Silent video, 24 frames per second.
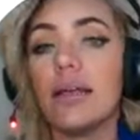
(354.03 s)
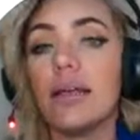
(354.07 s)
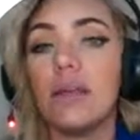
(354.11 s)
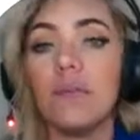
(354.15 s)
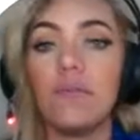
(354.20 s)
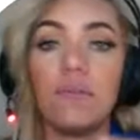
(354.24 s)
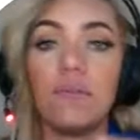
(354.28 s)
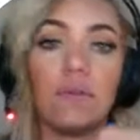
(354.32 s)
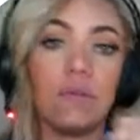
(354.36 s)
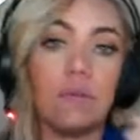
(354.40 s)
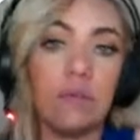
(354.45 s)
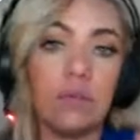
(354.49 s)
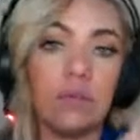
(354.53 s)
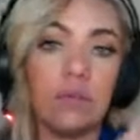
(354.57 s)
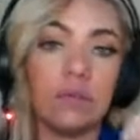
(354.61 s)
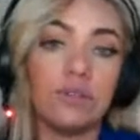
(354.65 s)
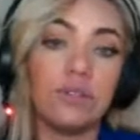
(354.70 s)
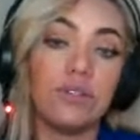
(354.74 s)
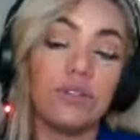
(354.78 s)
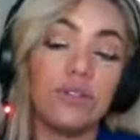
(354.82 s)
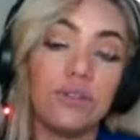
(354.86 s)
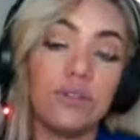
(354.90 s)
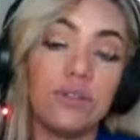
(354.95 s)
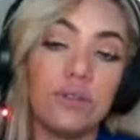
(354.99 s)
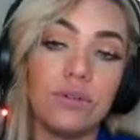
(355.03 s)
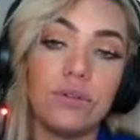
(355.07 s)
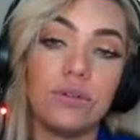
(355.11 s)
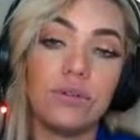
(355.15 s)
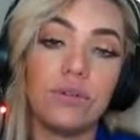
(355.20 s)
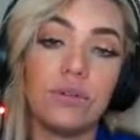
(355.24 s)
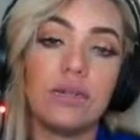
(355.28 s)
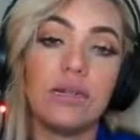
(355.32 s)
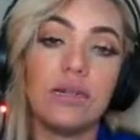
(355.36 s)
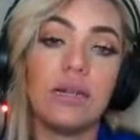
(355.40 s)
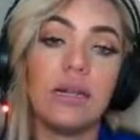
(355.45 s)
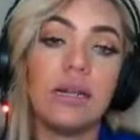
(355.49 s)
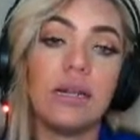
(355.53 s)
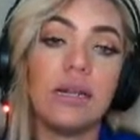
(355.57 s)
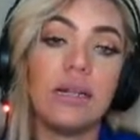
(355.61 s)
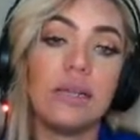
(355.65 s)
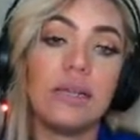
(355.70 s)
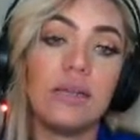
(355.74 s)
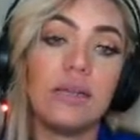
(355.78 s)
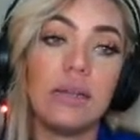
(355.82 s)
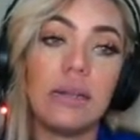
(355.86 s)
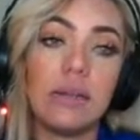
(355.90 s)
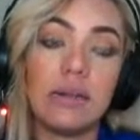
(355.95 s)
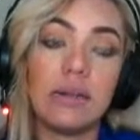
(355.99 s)
if you understood
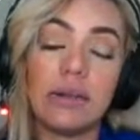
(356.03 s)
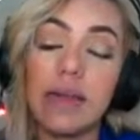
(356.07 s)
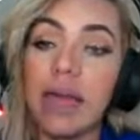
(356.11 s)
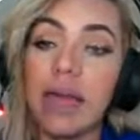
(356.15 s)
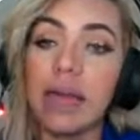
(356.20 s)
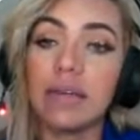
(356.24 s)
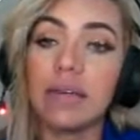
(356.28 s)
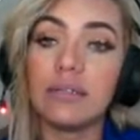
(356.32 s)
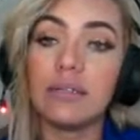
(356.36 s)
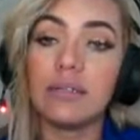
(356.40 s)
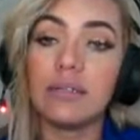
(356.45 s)
the text.